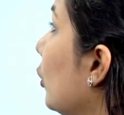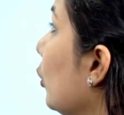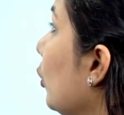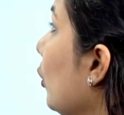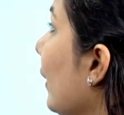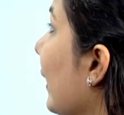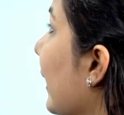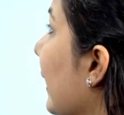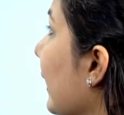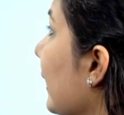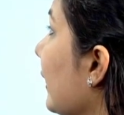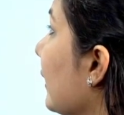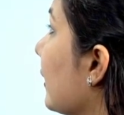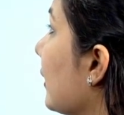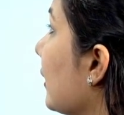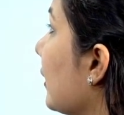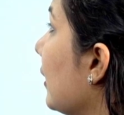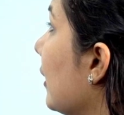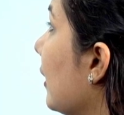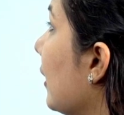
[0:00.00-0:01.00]

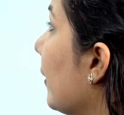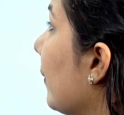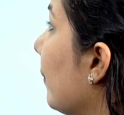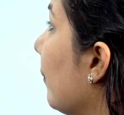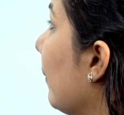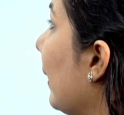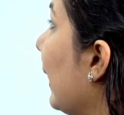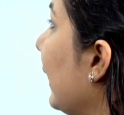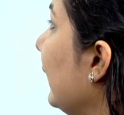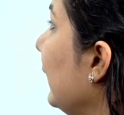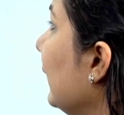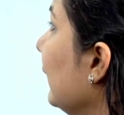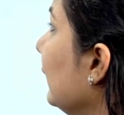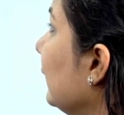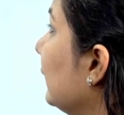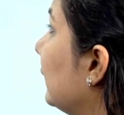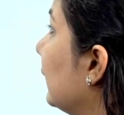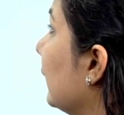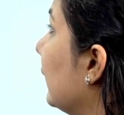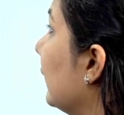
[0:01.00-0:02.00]
2x
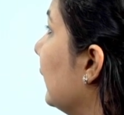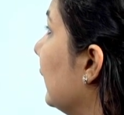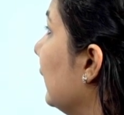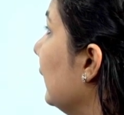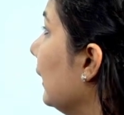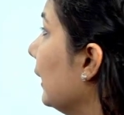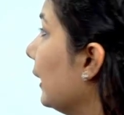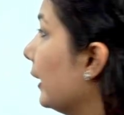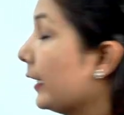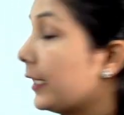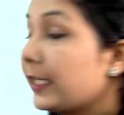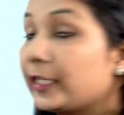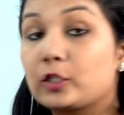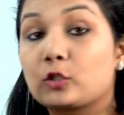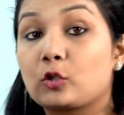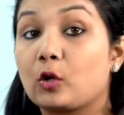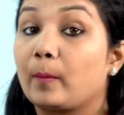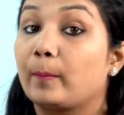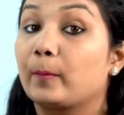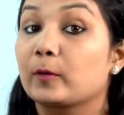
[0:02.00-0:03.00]
minus 3,
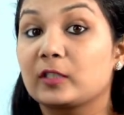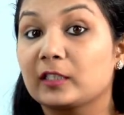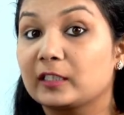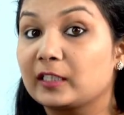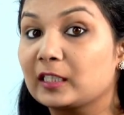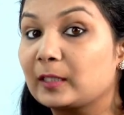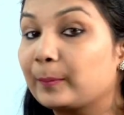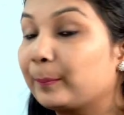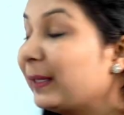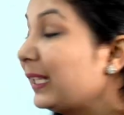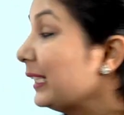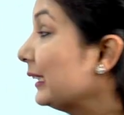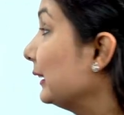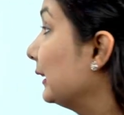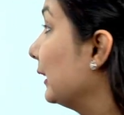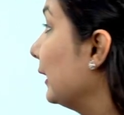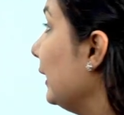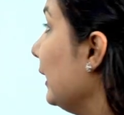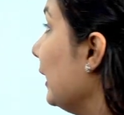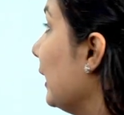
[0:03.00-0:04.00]
its opposite is plus
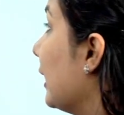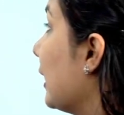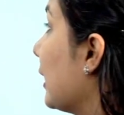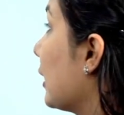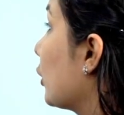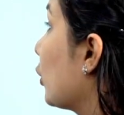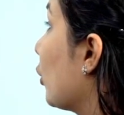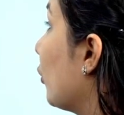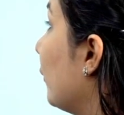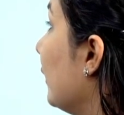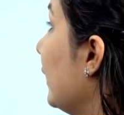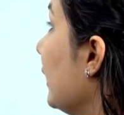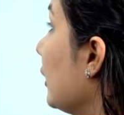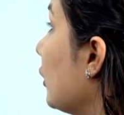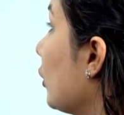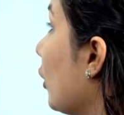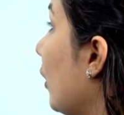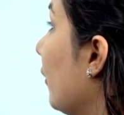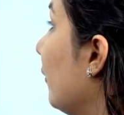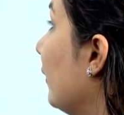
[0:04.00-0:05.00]
3. So we
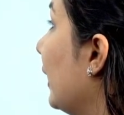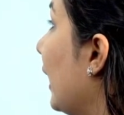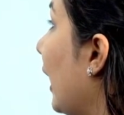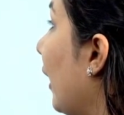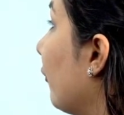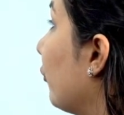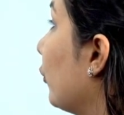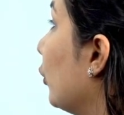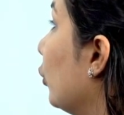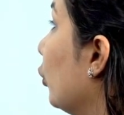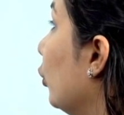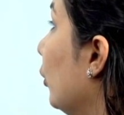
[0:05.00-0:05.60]
saw we have to